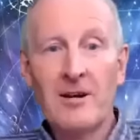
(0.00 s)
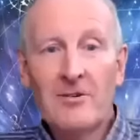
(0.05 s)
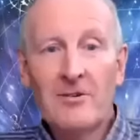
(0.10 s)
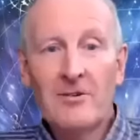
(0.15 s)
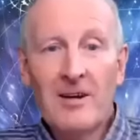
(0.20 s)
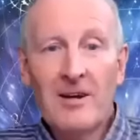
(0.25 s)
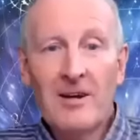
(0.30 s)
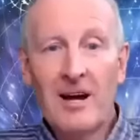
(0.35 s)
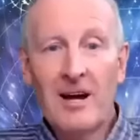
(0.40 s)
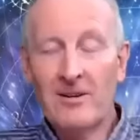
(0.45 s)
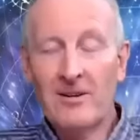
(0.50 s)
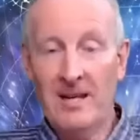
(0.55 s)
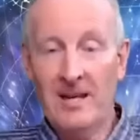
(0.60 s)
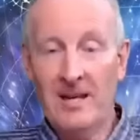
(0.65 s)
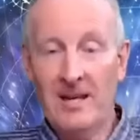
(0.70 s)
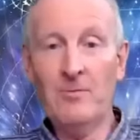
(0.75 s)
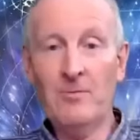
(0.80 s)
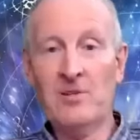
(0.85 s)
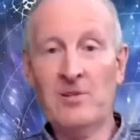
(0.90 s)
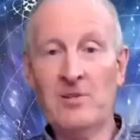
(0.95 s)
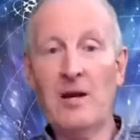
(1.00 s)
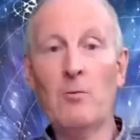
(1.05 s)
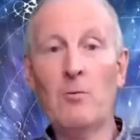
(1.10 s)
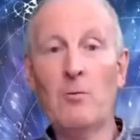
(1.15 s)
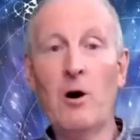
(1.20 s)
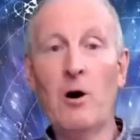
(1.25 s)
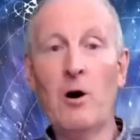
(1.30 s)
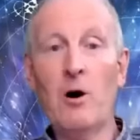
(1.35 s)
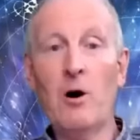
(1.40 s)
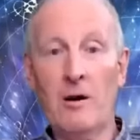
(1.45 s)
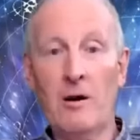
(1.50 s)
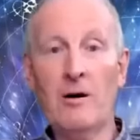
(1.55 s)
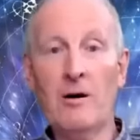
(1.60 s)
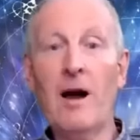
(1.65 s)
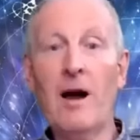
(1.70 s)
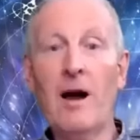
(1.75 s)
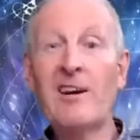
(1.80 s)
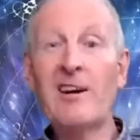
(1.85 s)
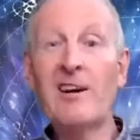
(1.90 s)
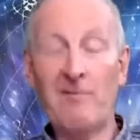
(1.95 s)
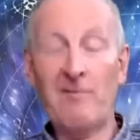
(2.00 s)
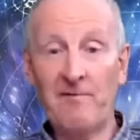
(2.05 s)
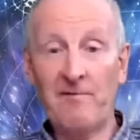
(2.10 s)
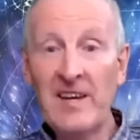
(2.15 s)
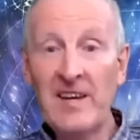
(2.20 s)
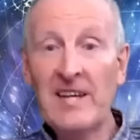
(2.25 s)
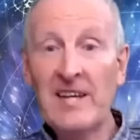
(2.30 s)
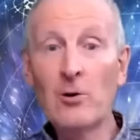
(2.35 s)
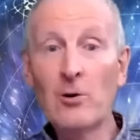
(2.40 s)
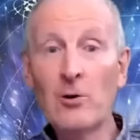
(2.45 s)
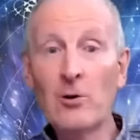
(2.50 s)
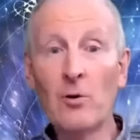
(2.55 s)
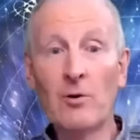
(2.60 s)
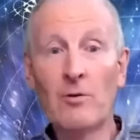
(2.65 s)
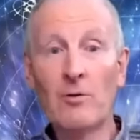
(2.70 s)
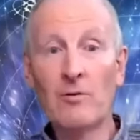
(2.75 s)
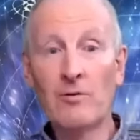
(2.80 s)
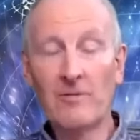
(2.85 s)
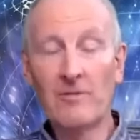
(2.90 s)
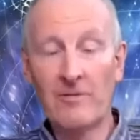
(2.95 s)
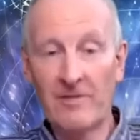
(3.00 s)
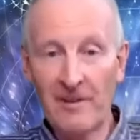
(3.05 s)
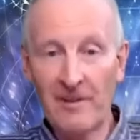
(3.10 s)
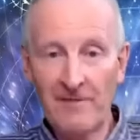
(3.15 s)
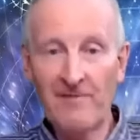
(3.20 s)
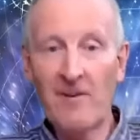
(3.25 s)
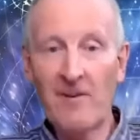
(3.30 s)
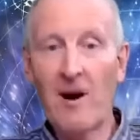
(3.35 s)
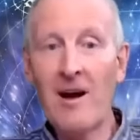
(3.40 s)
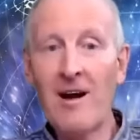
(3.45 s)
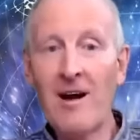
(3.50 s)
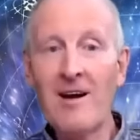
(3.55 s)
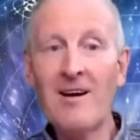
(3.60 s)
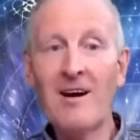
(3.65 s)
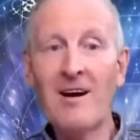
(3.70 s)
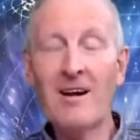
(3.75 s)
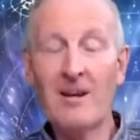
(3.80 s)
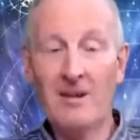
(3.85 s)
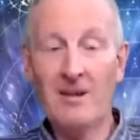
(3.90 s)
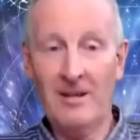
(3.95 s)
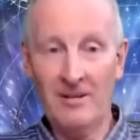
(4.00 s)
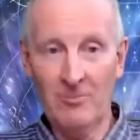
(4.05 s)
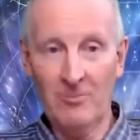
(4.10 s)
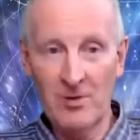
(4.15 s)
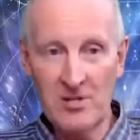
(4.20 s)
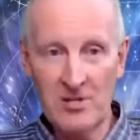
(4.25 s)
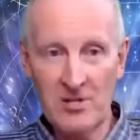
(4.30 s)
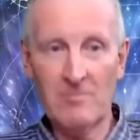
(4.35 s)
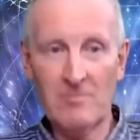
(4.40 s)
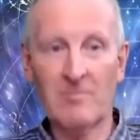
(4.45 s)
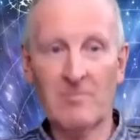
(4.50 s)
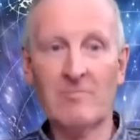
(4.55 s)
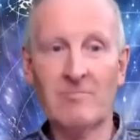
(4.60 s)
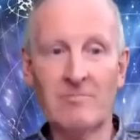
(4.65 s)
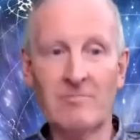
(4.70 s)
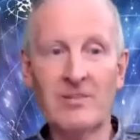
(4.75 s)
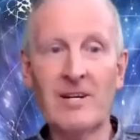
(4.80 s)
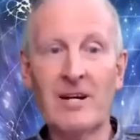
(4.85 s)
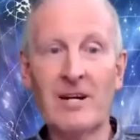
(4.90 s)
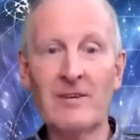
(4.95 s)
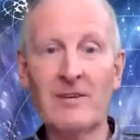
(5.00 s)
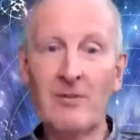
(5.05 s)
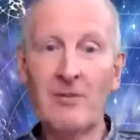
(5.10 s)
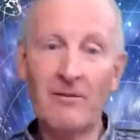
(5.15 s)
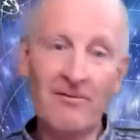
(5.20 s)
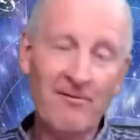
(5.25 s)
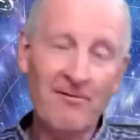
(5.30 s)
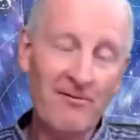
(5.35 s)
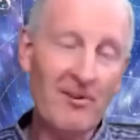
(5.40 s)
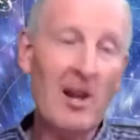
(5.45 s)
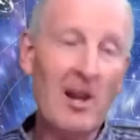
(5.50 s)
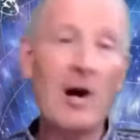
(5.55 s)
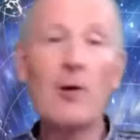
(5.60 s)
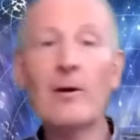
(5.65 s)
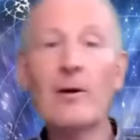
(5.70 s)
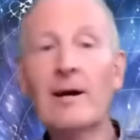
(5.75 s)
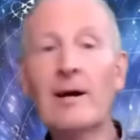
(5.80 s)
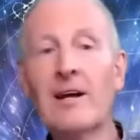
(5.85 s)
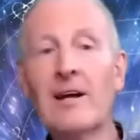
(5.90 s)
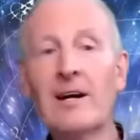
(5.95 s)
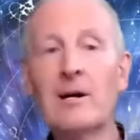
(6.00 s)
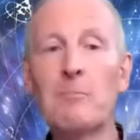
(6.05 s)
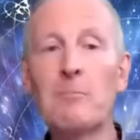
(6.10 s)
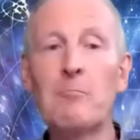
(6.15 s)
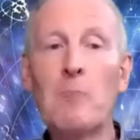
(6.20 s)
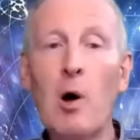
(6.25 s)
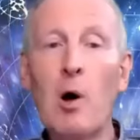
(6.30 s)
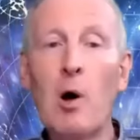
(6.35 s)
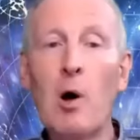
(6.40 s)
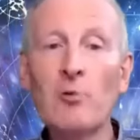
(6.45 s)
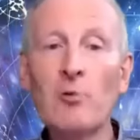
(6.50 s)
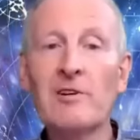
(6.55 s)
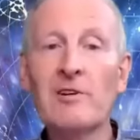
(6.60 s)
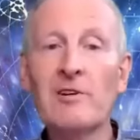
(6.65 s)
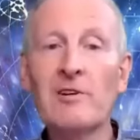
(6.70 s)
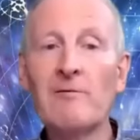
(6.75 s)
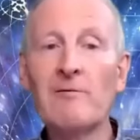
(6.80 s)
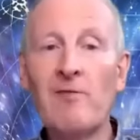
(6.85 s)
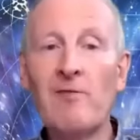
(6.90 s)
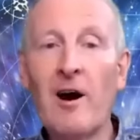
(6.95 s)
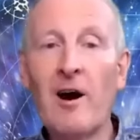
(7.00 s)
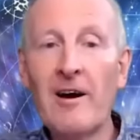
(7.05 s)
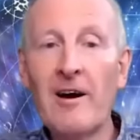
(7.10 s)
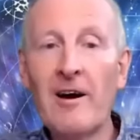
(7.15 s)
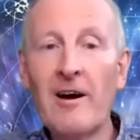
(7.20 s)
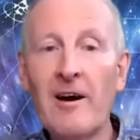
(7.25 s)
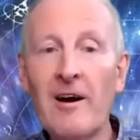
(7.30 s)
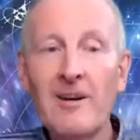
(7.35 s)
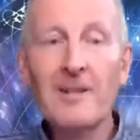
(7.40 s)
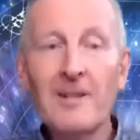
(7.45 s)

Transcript: And it was somewhat, I could feel the fire. It, it was, you know, flowing like a molten fire.